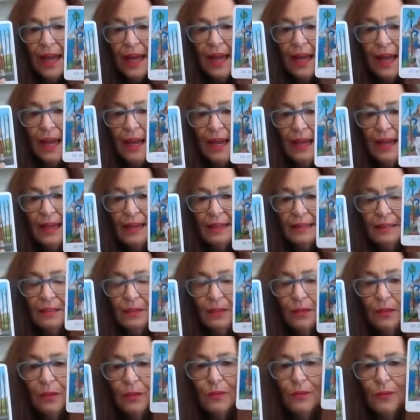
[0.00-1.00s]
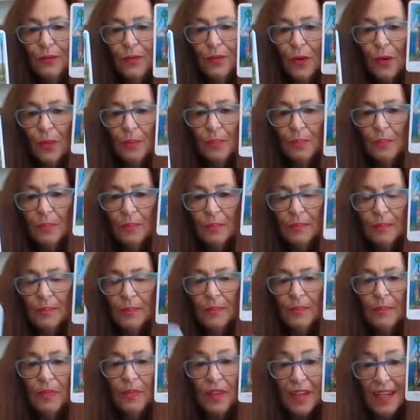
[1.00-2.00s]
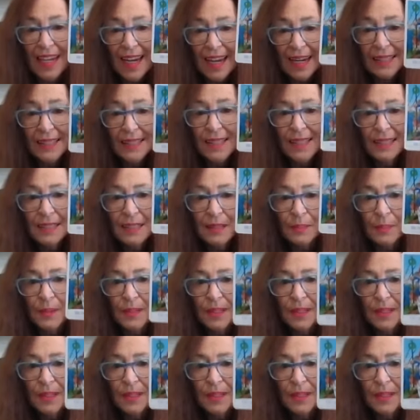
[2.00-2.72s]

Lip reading: and from the Yeti's